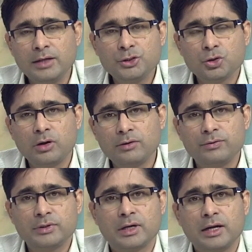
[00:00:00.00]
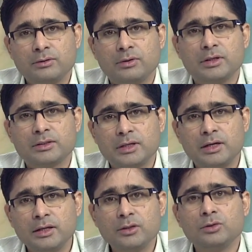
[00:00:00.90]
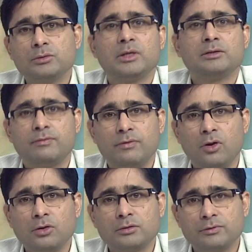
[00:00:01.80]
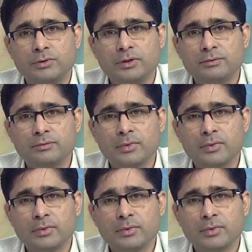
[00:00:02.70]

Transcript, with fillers: In short, if you try to understand Hinduism as a philosophy,